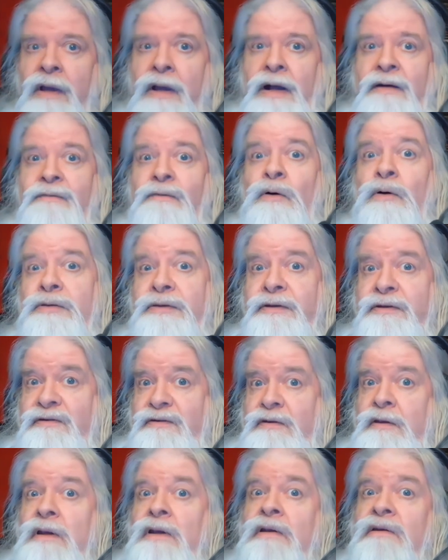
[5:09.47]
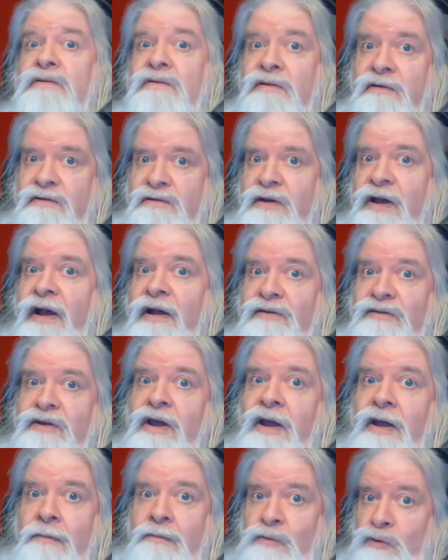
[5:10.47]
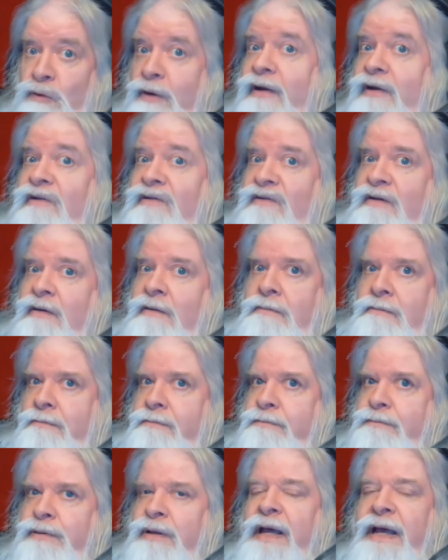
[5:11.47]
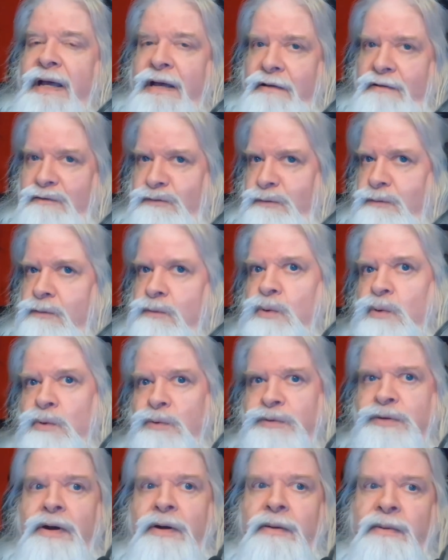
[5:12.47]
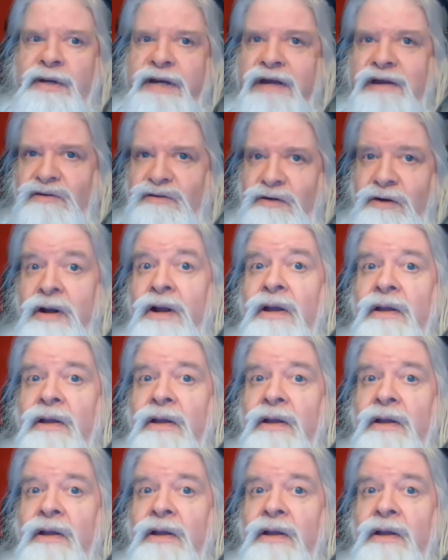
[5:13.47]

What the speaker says: of all these things, the Zastam crazy plans for world domination